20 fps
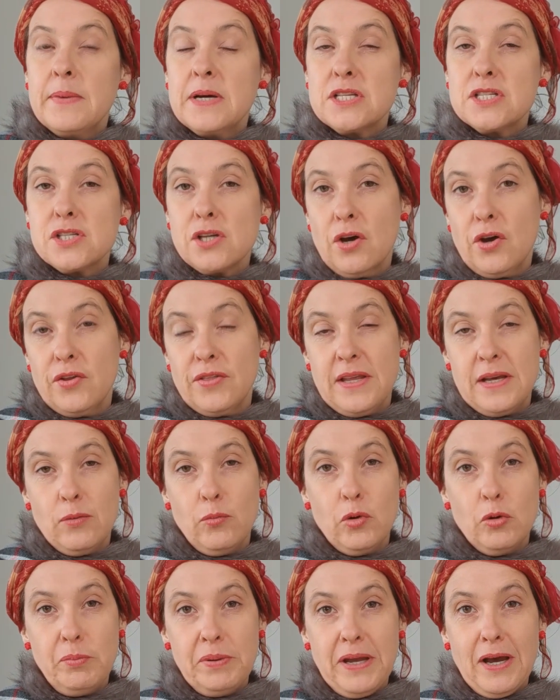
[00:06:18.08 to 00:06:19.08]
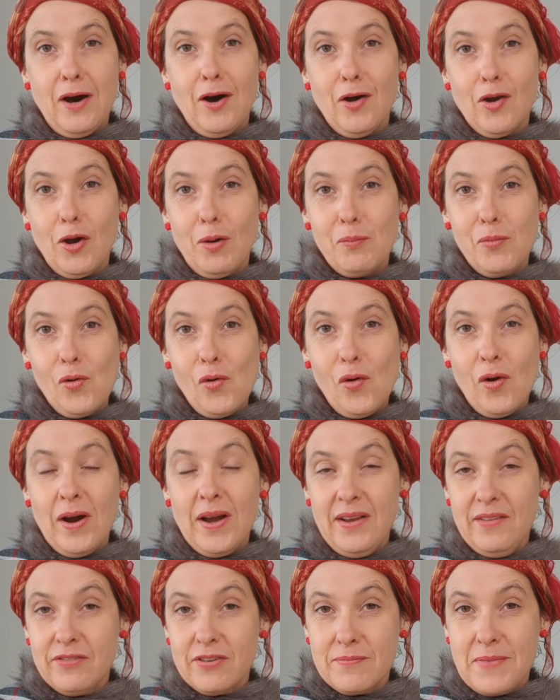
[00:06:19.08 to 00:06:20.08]
So there will be a whole lot more
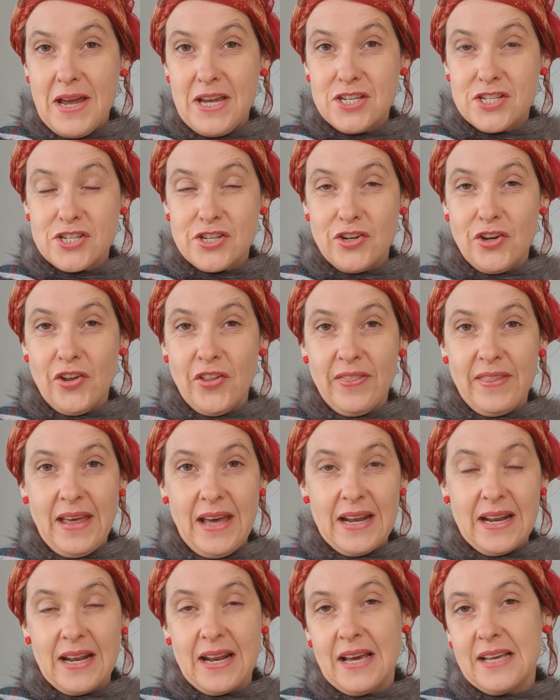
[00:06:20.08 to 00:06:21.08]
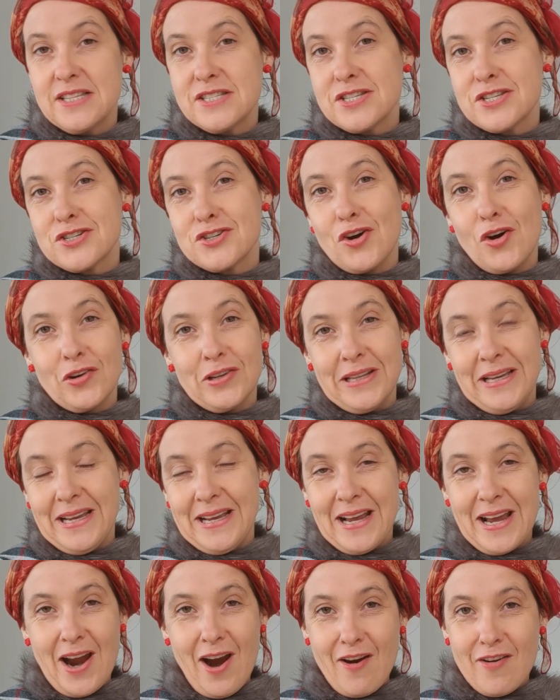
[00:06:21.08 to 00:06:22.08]
information on that, and I strongly
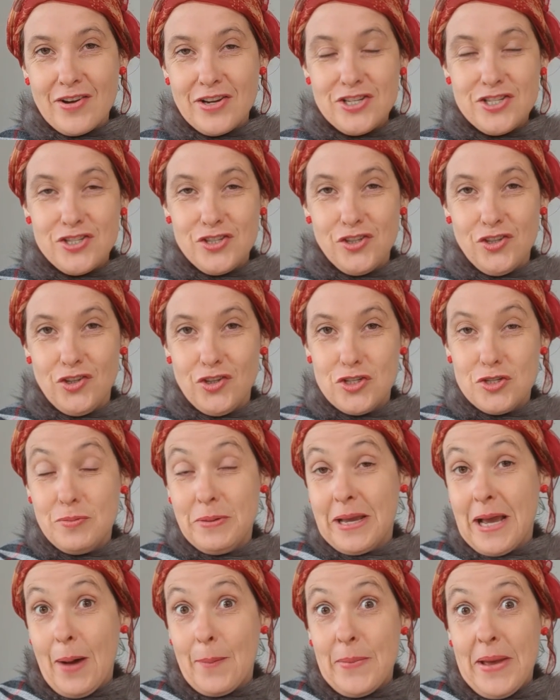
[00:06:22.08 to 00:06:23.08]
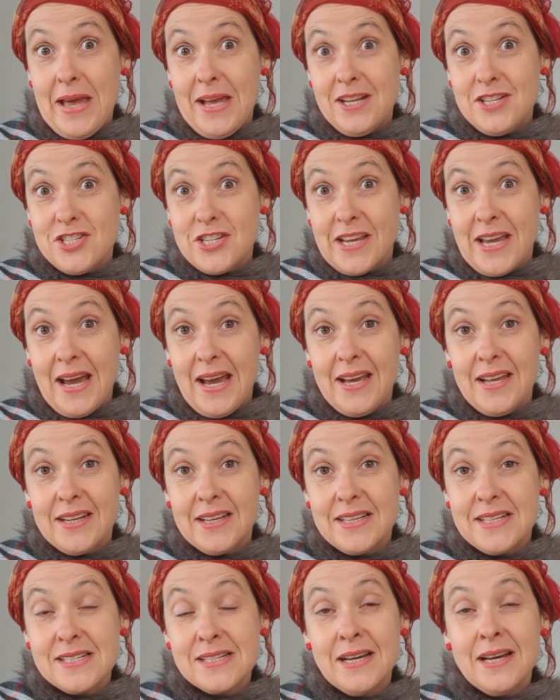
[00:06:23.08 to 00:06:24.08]
encourage you to become
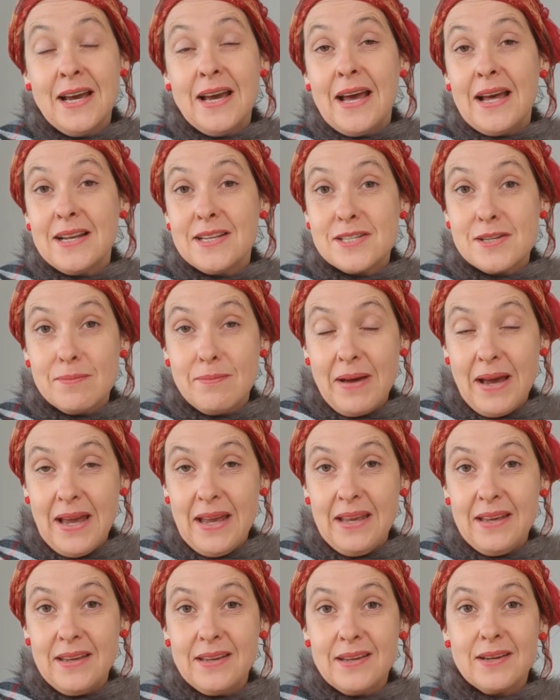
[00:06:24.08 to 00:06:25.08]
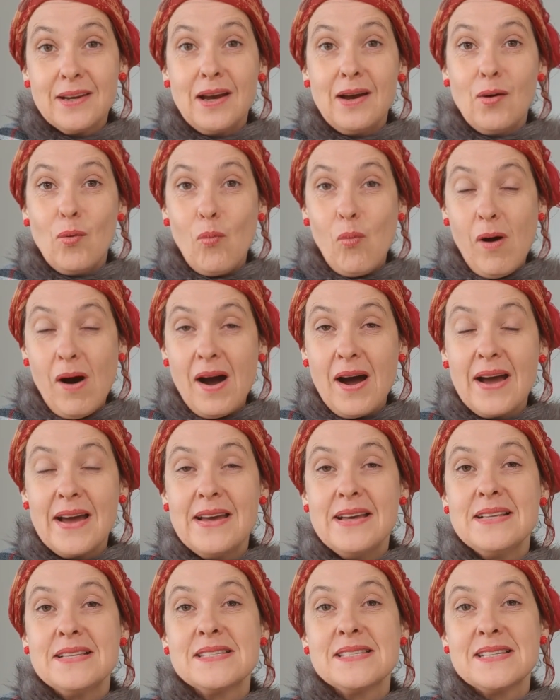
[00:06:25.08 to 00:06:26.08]
educated and to make
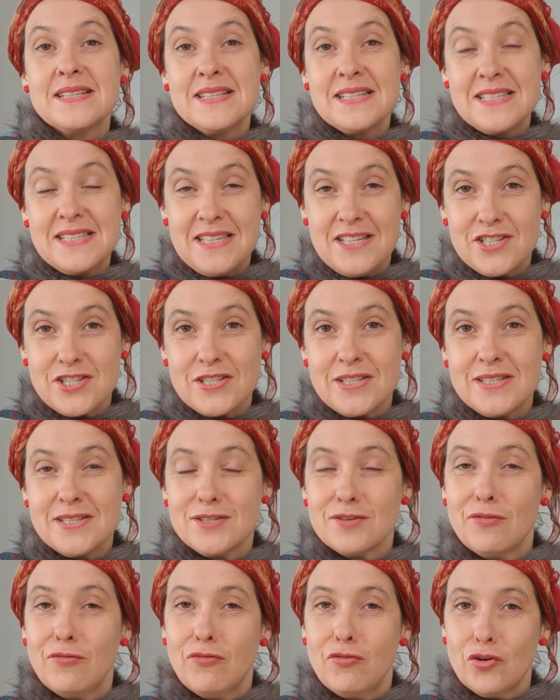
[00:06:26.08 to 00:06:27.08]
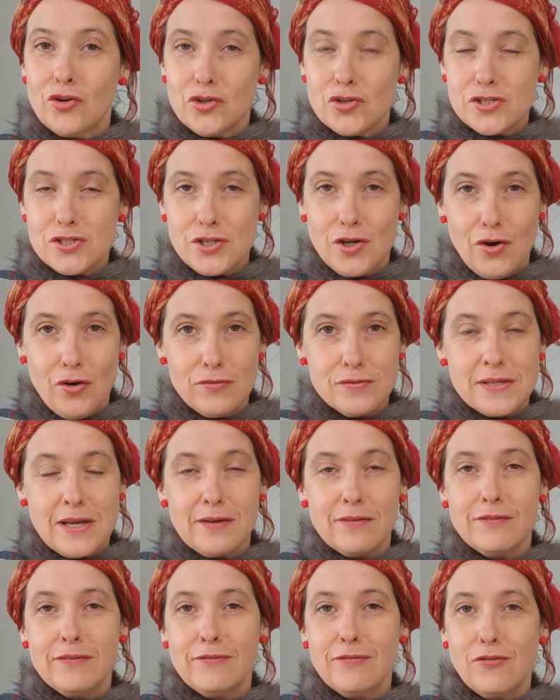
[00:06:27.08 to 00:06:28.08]
wise decisions for yourselves
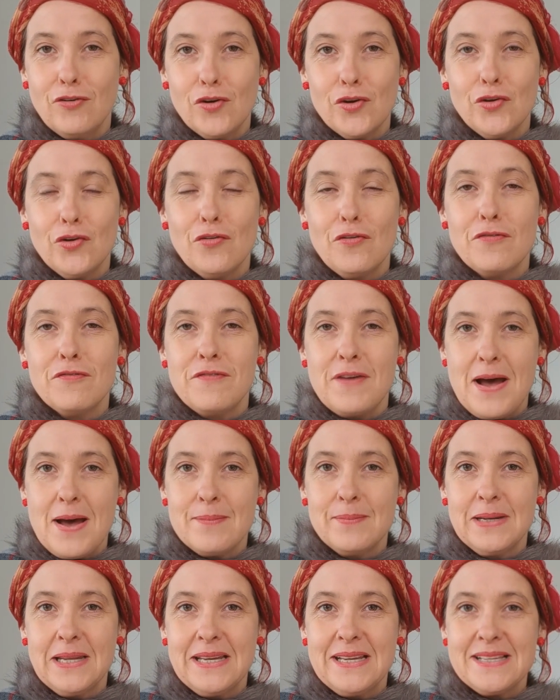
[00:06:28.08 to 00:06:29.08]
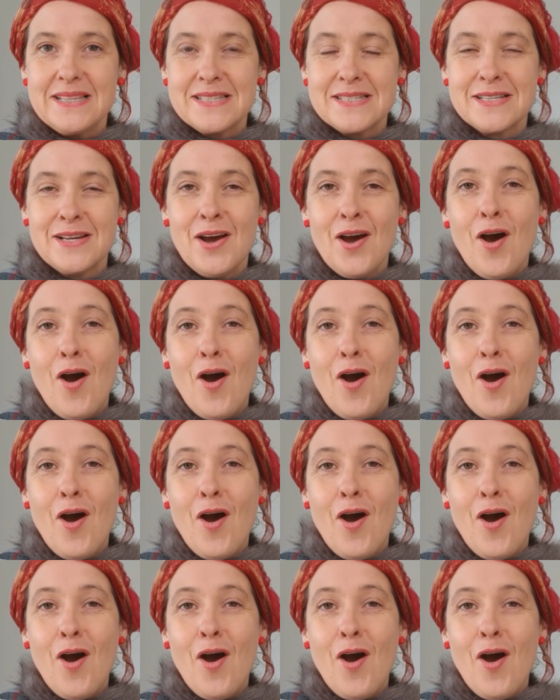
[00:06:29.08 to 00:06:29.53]
and for your families.